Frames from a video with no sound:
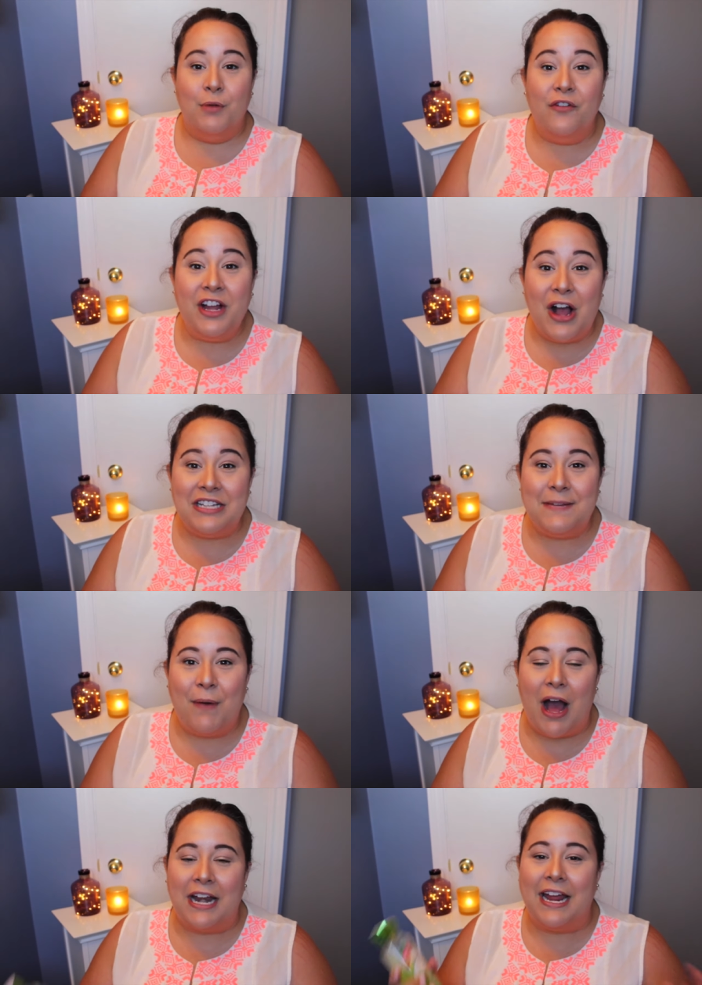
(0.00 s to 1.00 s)
Moving on to
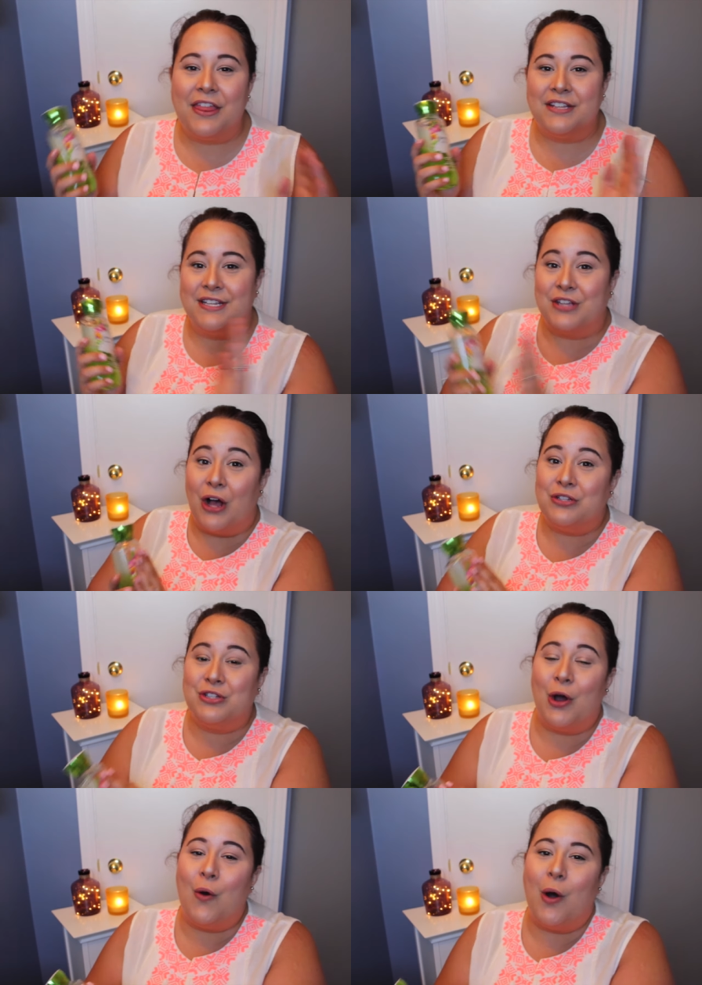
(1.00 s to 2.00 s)
body, this is
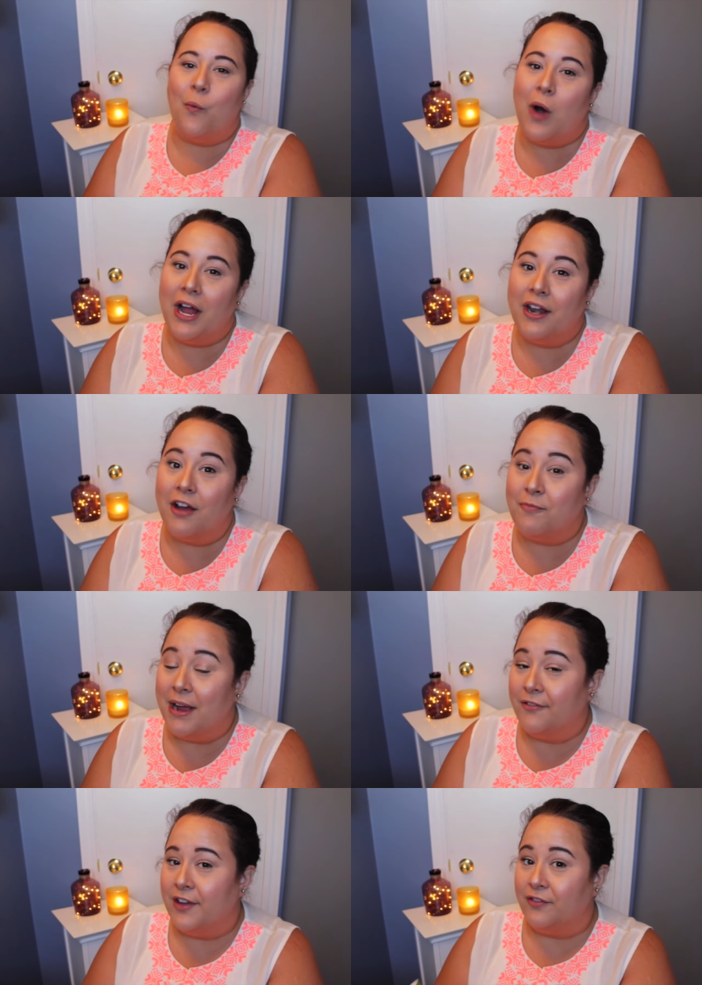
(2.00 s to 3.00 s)
also one of
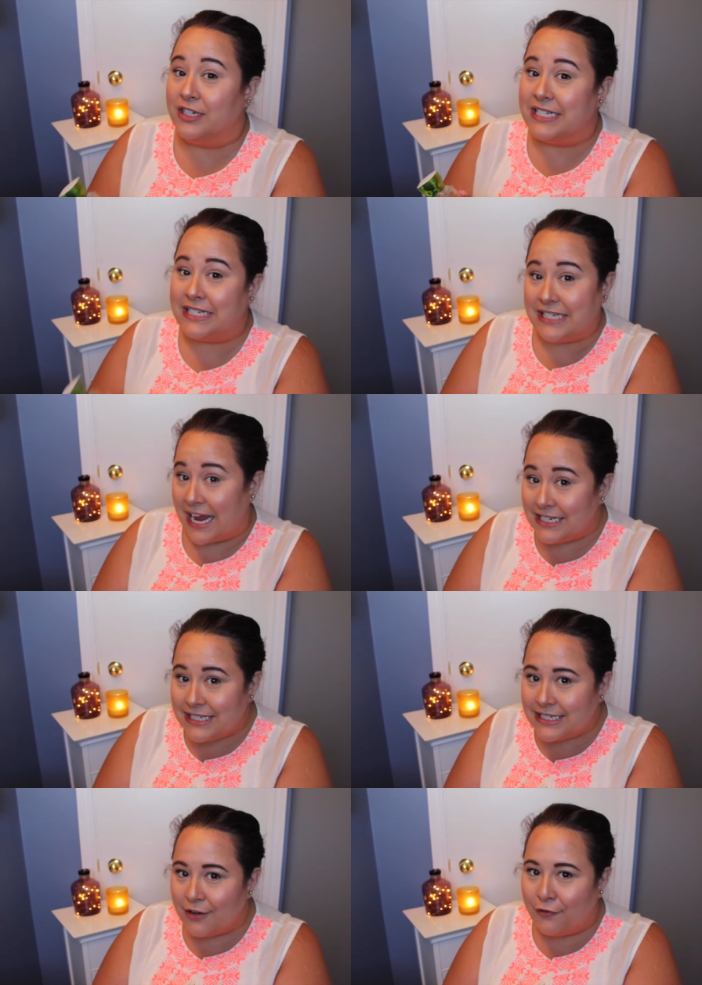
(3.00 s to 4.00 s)
my favorite
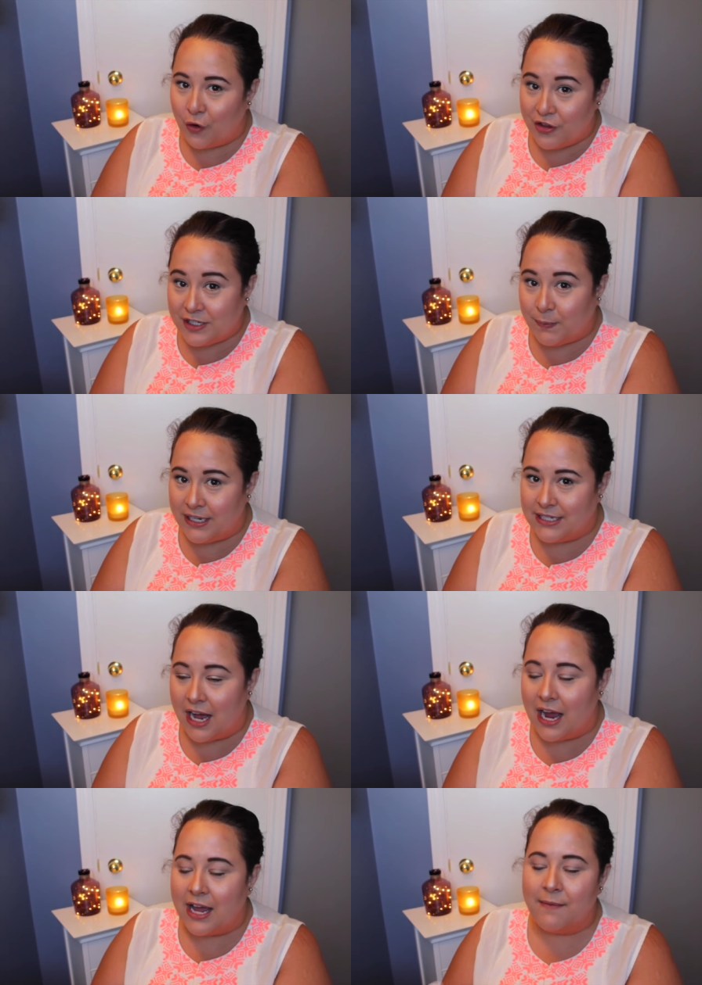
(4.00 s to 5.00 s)
scents for the
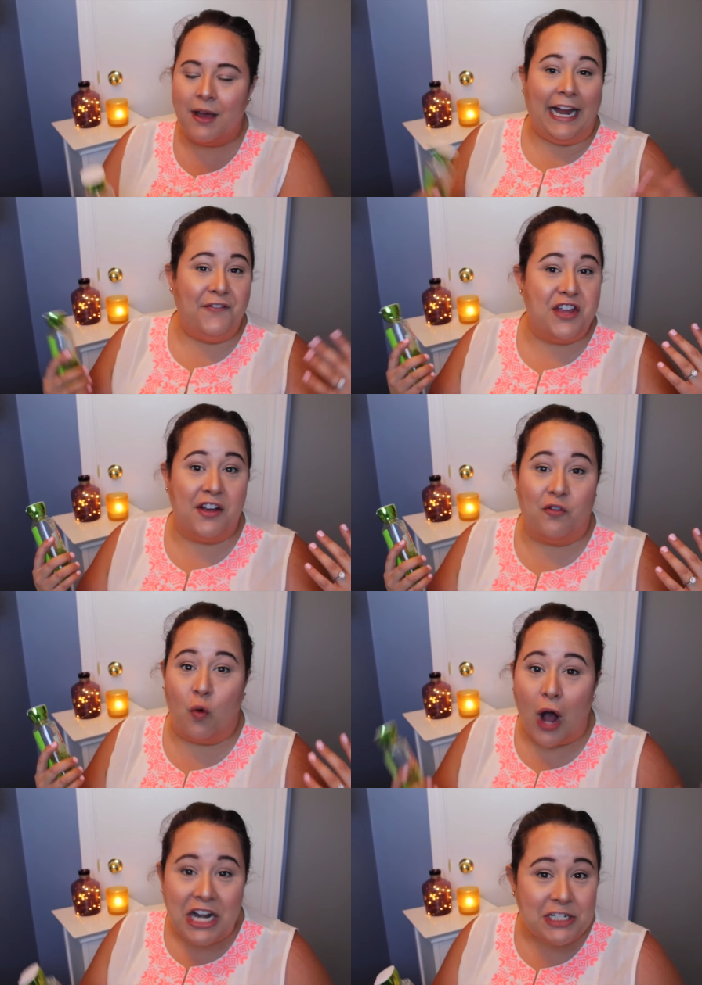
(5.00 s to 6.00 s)
springtime. If you've
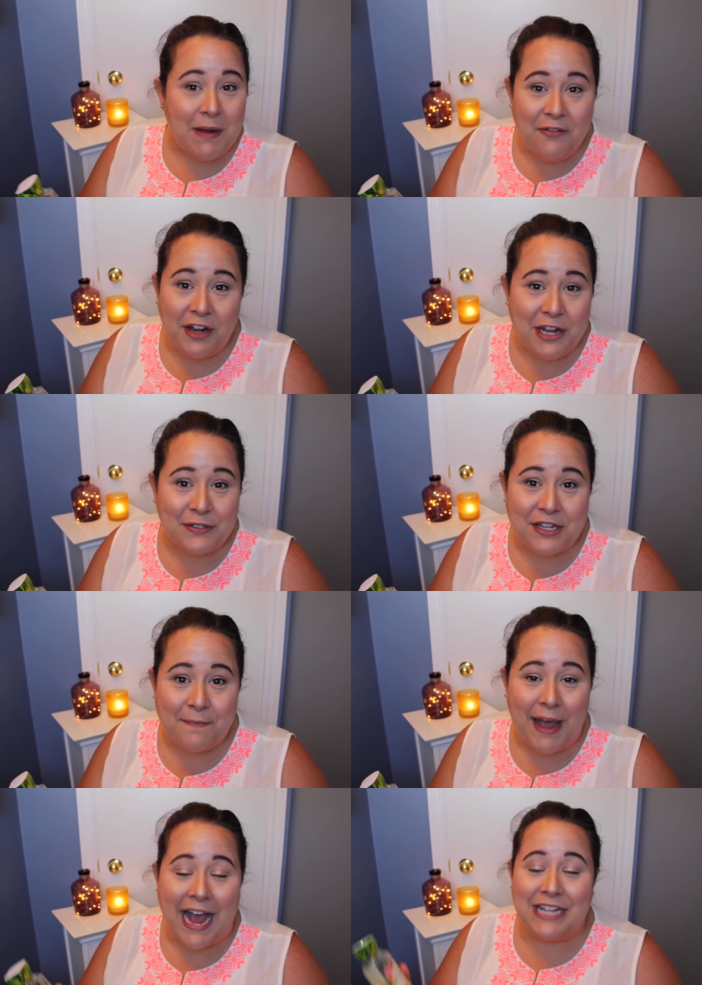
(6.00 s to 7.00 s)
watched my videos in
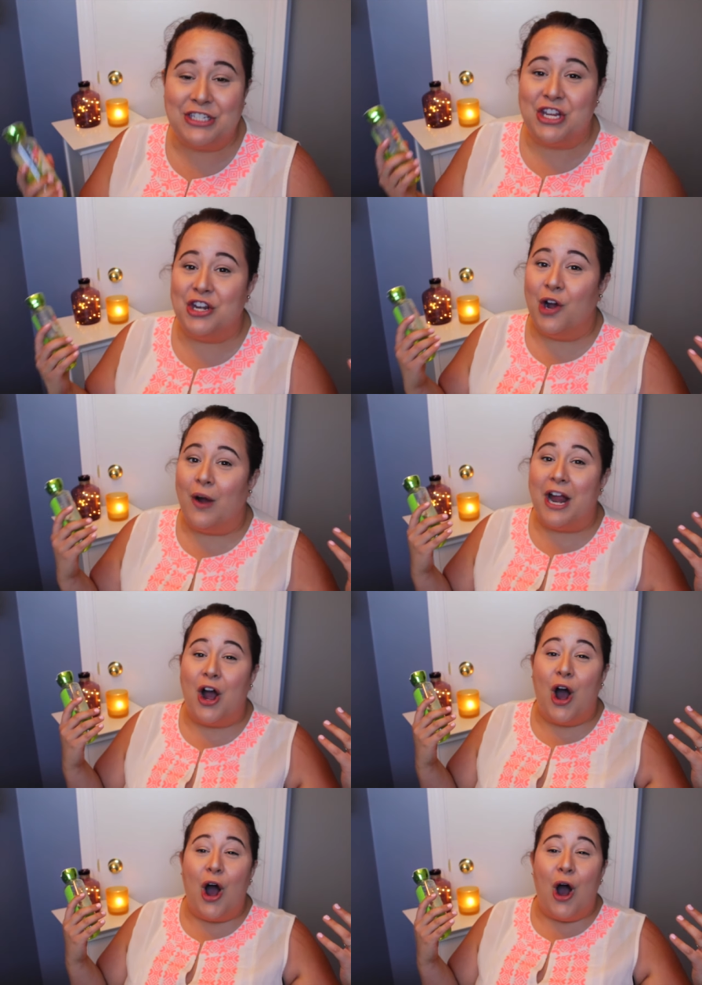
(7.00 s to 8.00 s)
the past, you know I